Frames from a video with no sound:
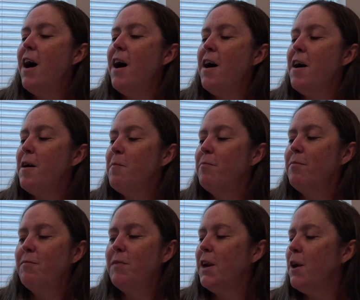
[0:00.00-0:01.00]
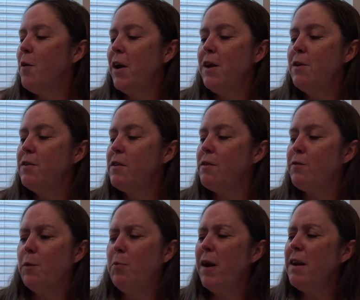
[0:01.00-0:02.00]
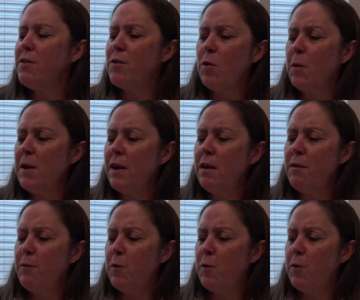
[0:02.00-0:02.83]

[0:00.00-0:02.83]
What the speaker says: I use this for brainstorming,